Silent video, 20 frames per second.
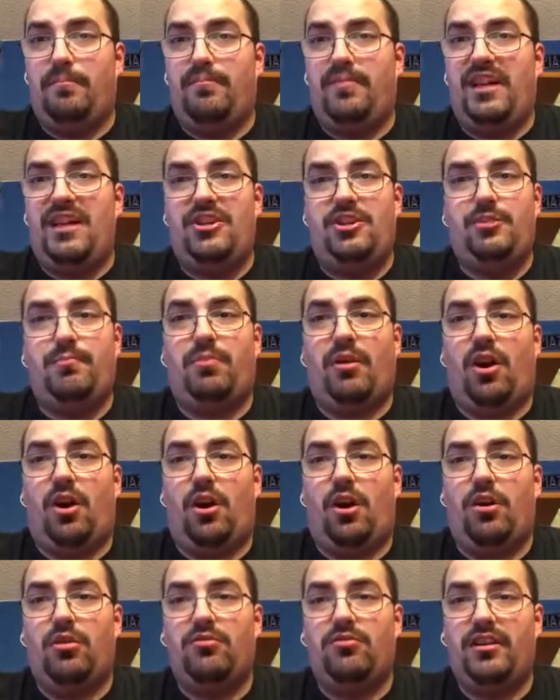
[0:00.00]
Beach
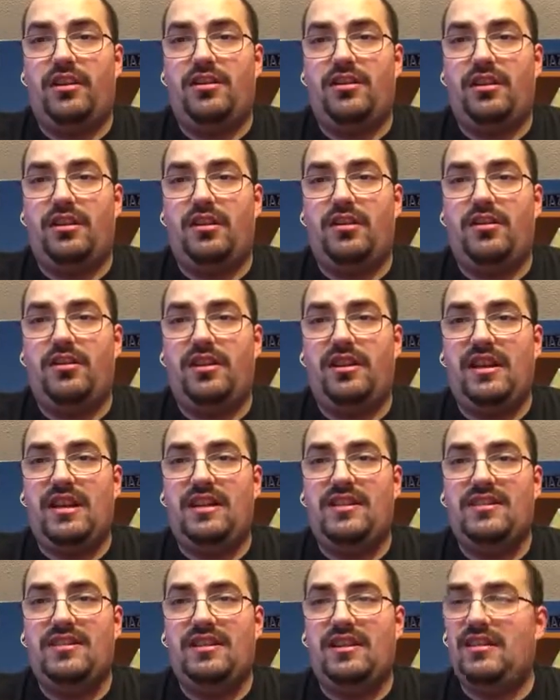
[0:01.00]
Ball return.
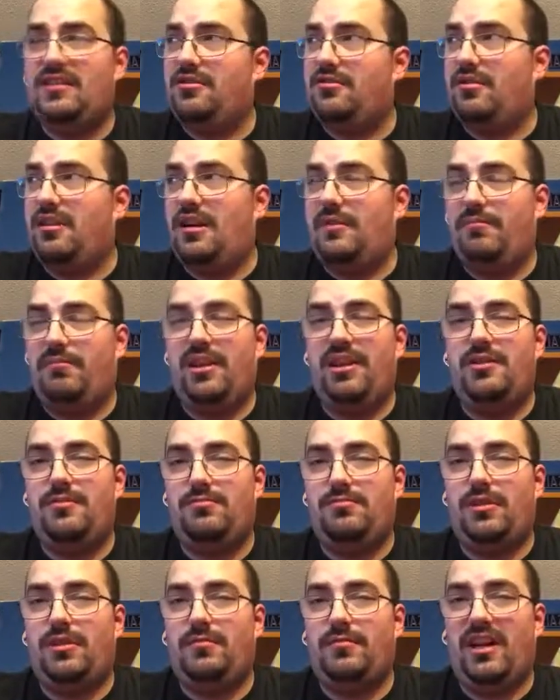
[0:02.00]
Yes, that's right.
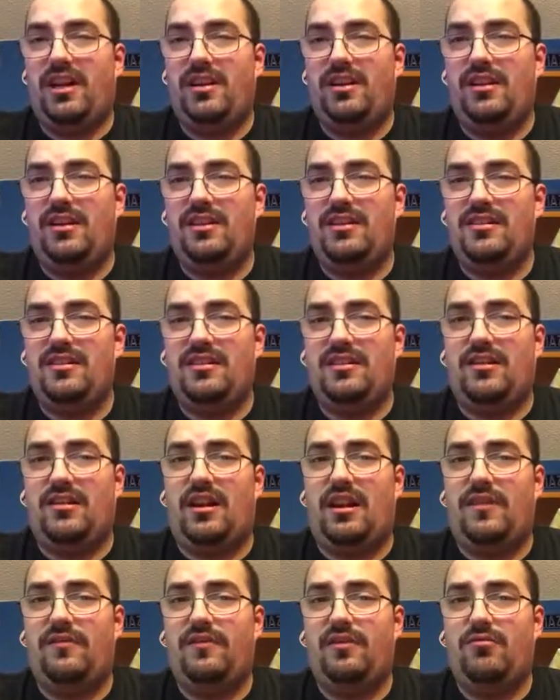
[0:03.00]
Beach Ball Mania is
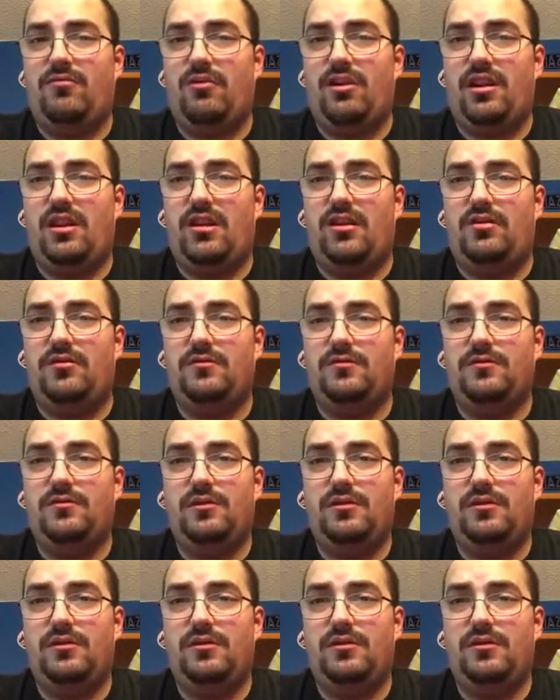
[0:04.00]
alive and well.